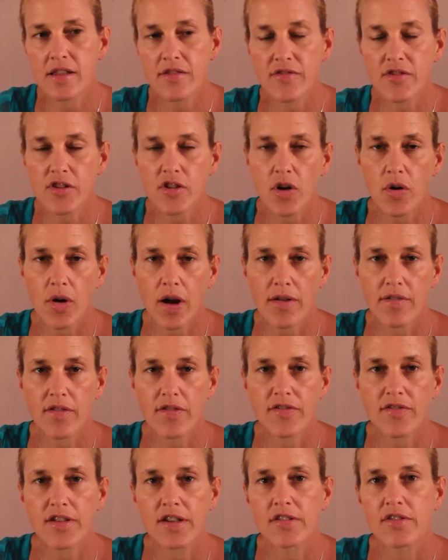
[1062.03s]
If you don't have a
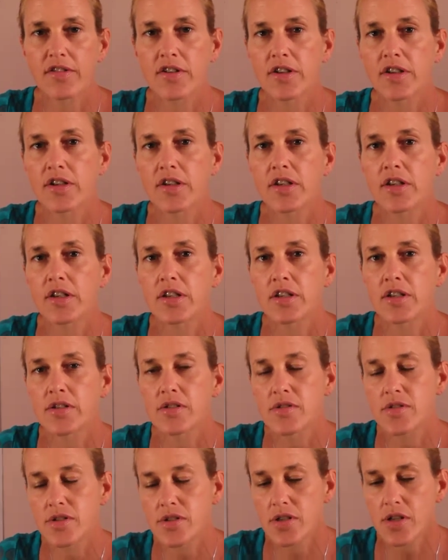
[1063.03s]
fever, you can
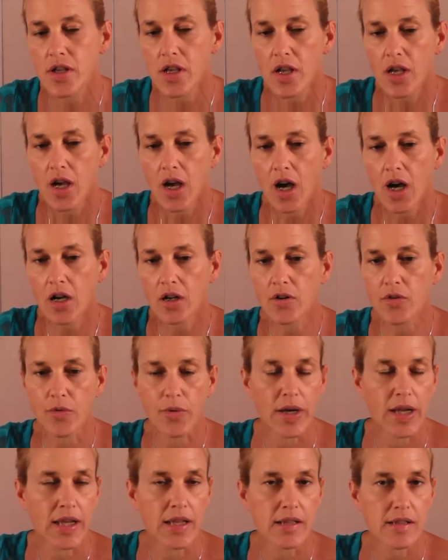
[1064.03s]
use
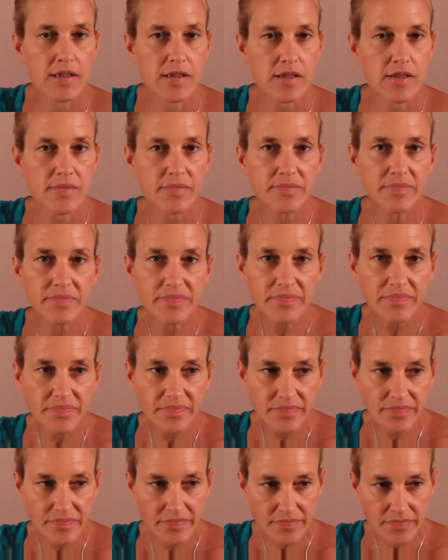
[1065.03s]
greens.
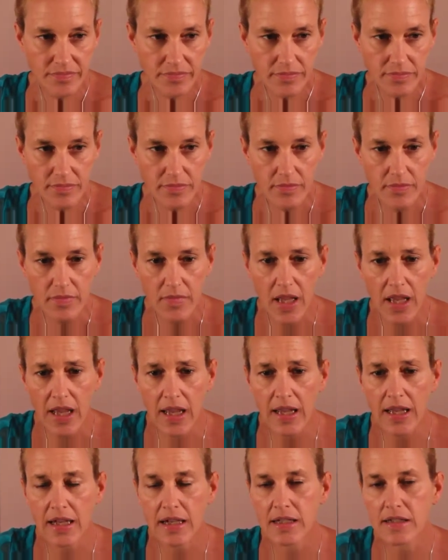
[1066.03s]

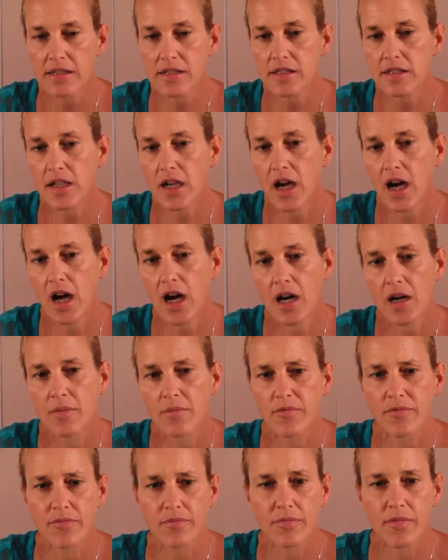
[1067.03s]
And
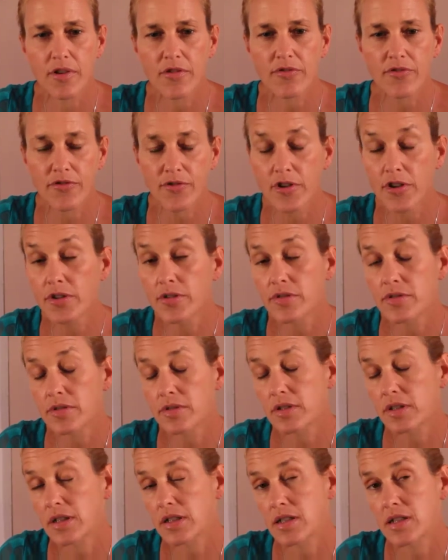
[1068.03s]
fruit
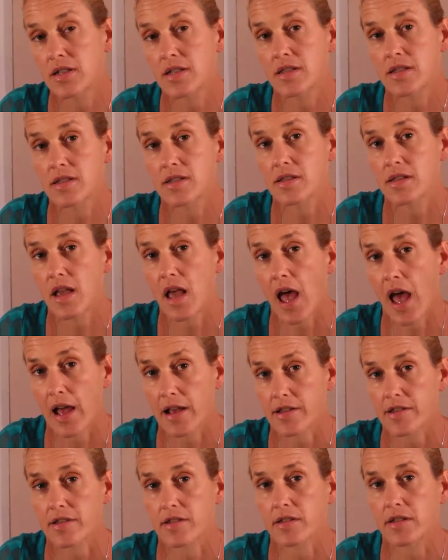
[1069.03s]
is
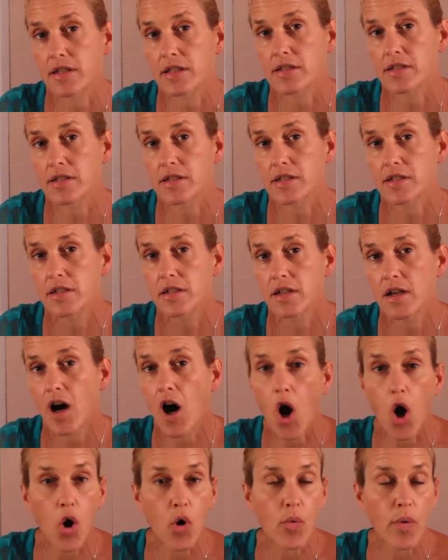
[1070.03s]
excellent
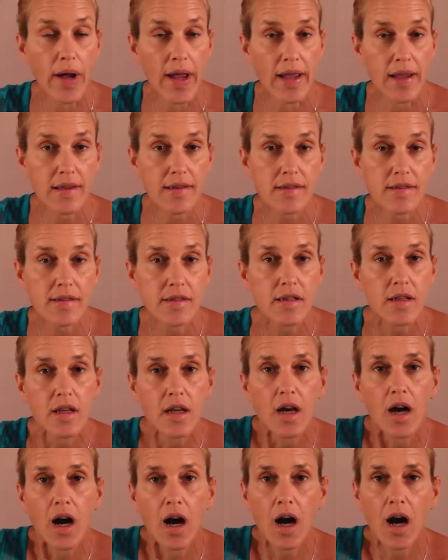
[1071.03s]
always.
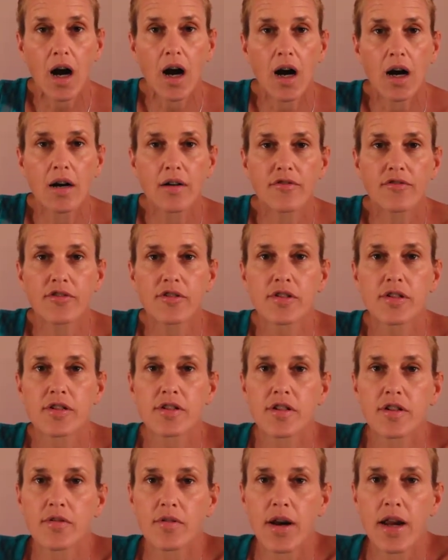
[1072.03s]
Fruit
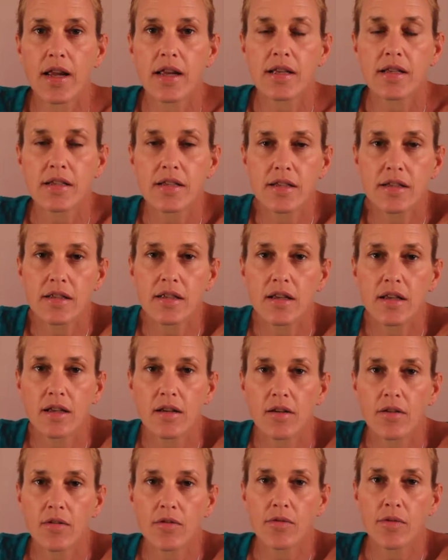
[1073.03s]
is a great
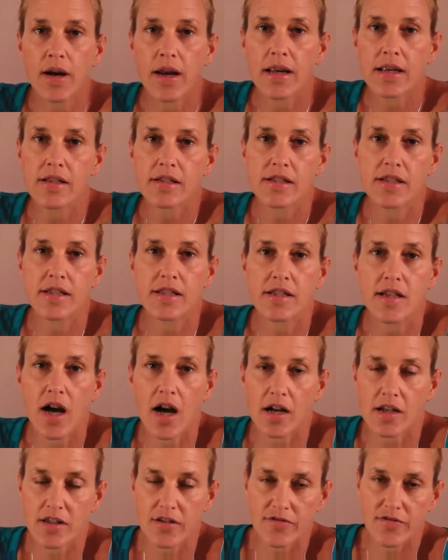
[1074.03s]

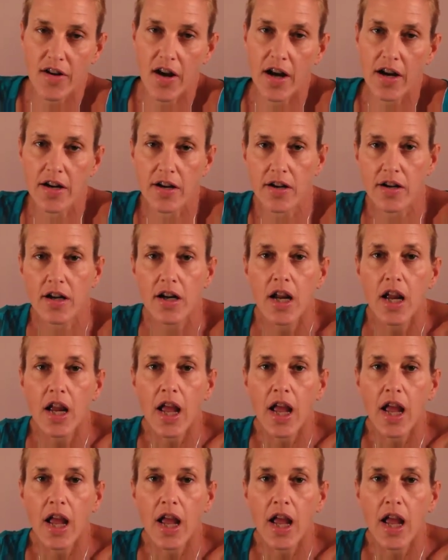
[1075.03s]
detoxifier.